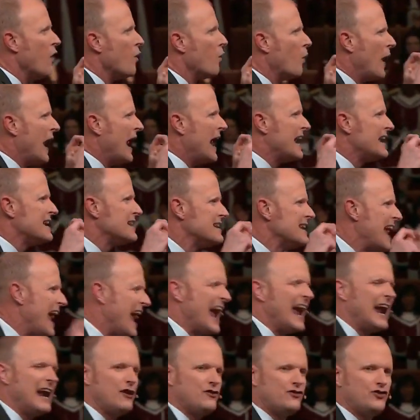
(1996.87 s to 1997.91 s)
We
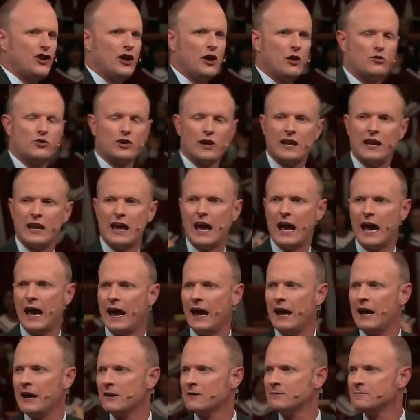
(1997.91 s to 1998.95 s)
need you
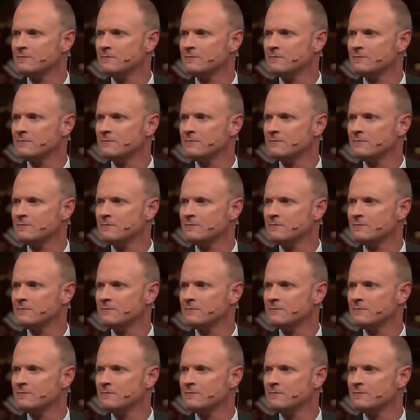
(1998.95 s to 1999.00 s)
today.